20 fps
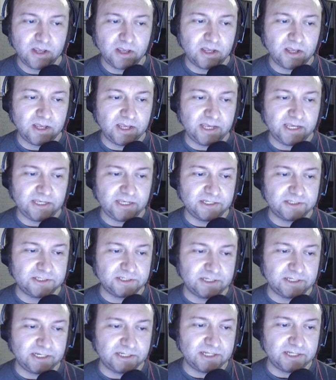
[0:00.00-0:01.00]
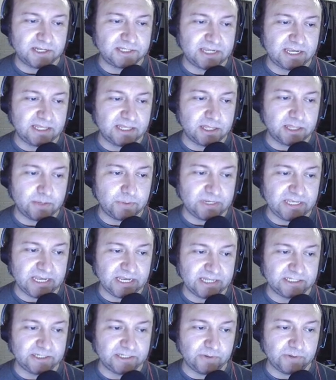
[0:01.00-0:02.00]
He's he's not saying that they would
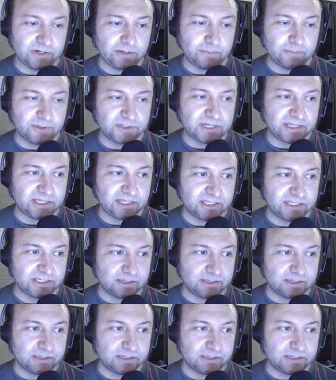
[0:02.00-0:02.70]
get serial numbers. I think this is a